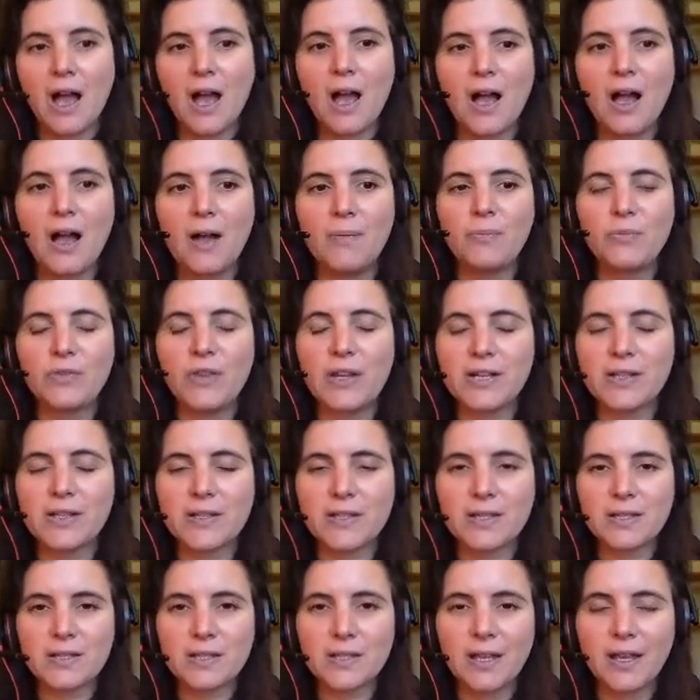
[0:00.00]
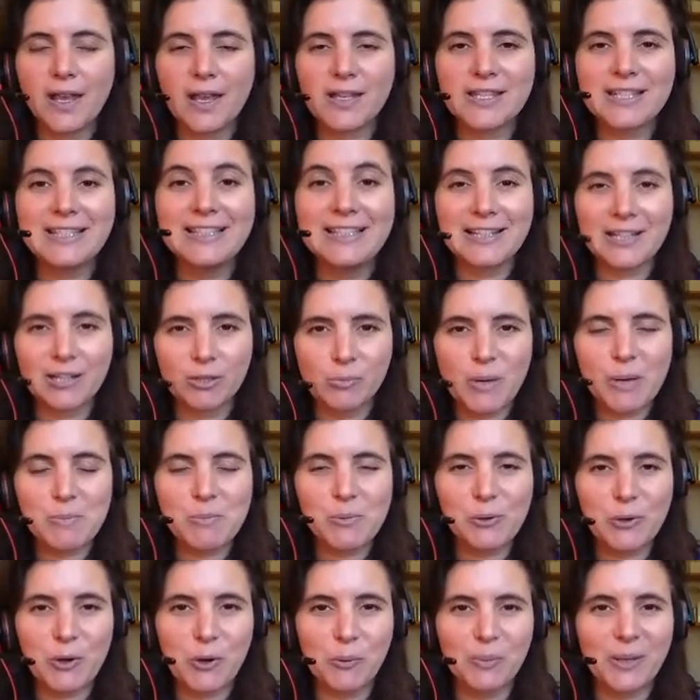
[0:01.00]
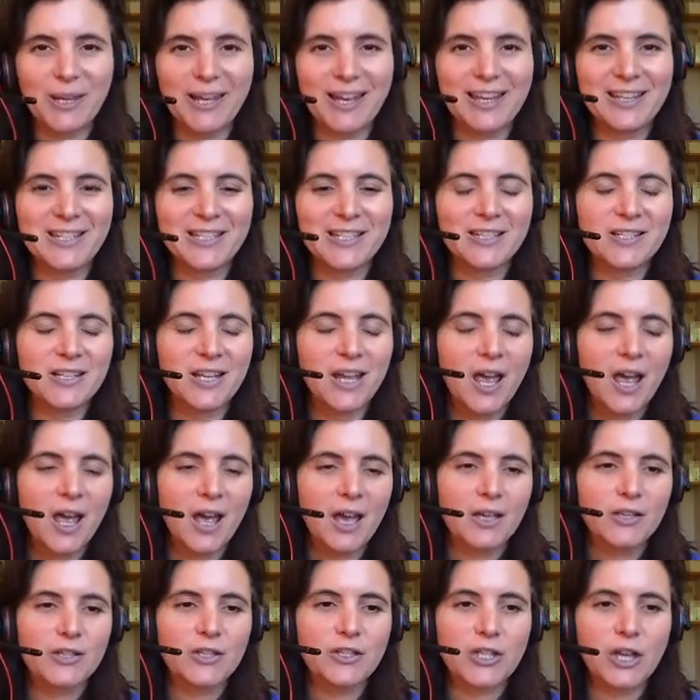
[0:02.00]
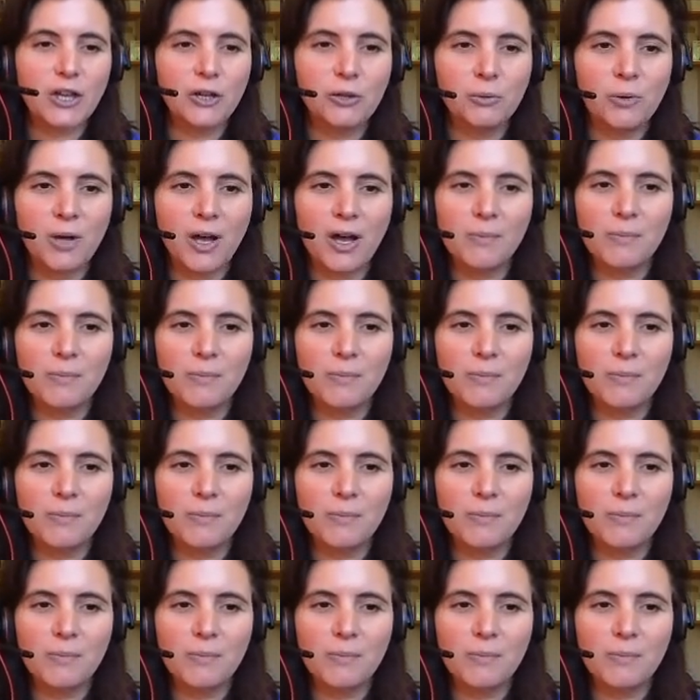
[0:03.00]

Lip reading: then it gets a little bit more complicated. So